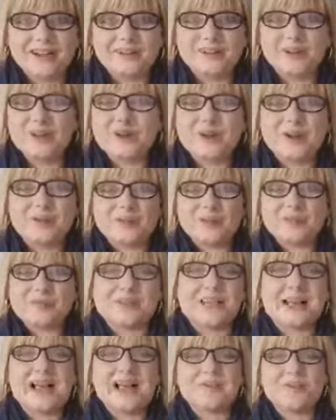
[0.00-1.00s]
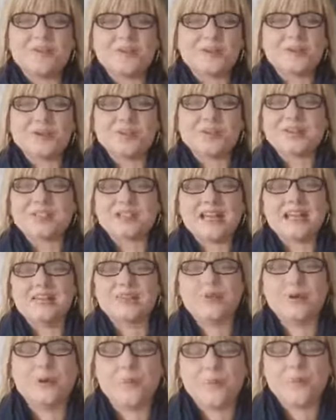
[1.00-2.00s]
Do you know sometimes you can just get
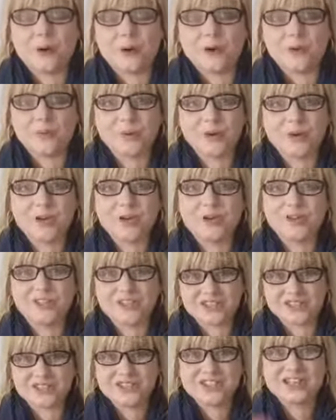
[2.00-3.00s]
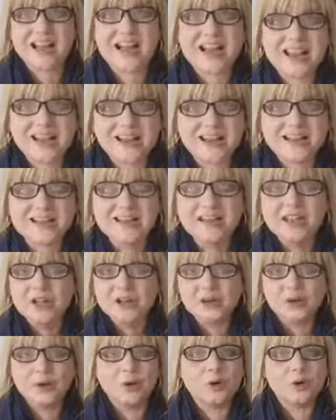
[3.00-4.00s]
to a point where you're just tired,
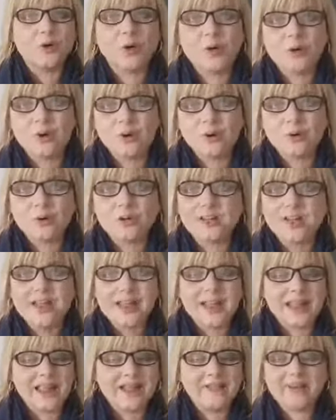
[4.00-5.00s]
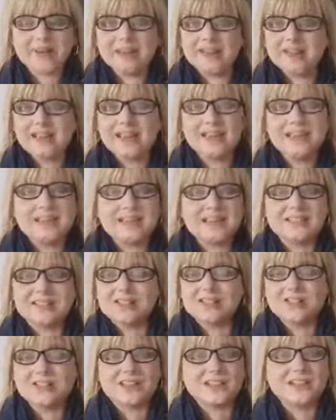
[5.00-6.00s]
you're cold, everything is
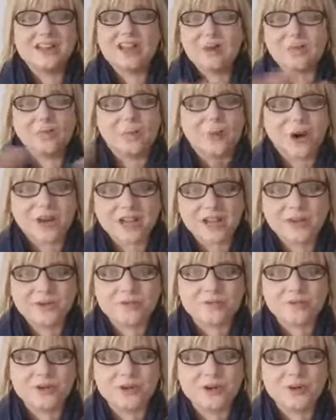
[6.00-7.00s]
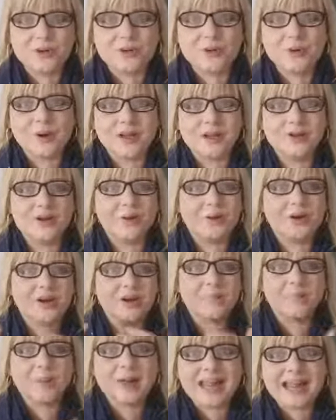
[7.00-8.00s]
just not working for you and you're
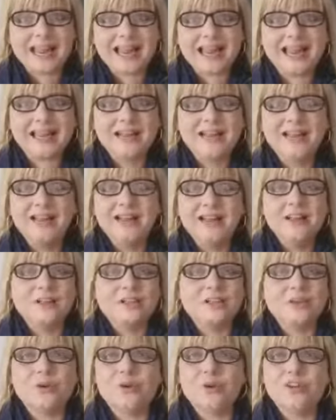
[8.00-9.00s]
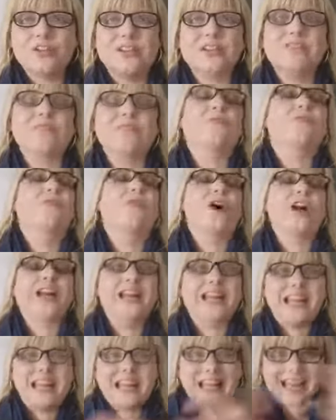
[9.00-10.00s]
in pain. So you just
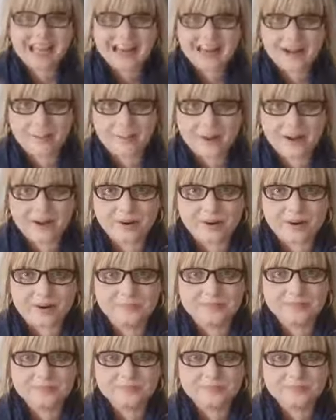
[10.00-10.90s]
forget about it.